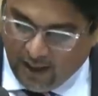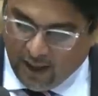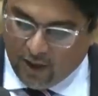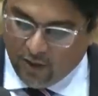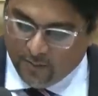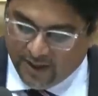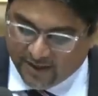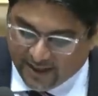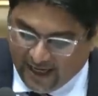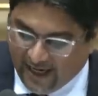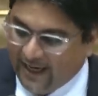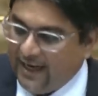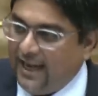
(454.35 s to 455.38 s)
Allow me
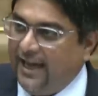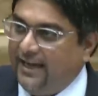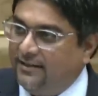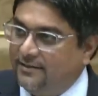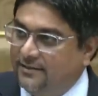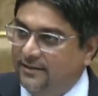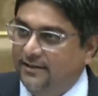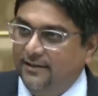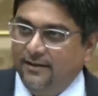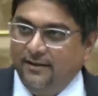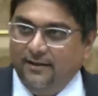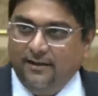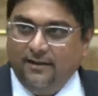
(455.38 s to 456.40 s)
to highlight
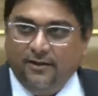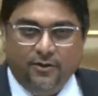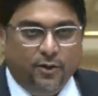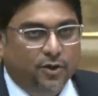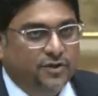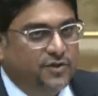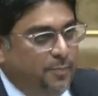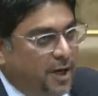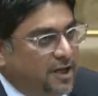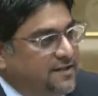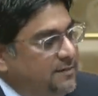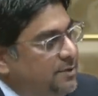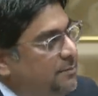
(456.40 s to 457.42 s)
those
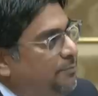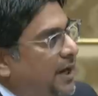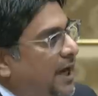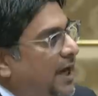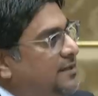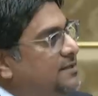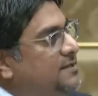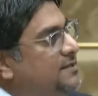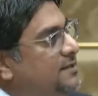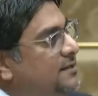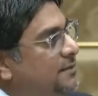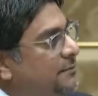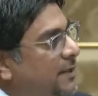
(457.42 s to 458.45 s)
possible paths